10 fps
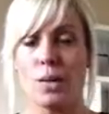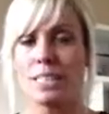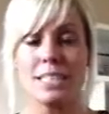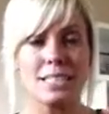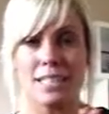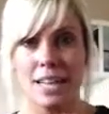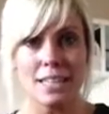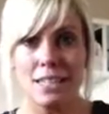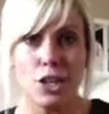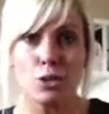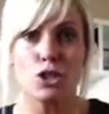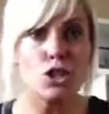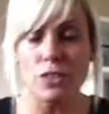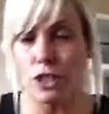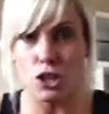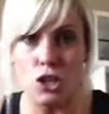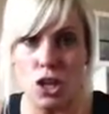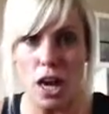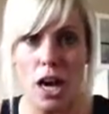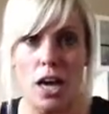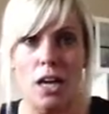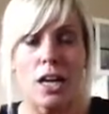is sugar is sugar.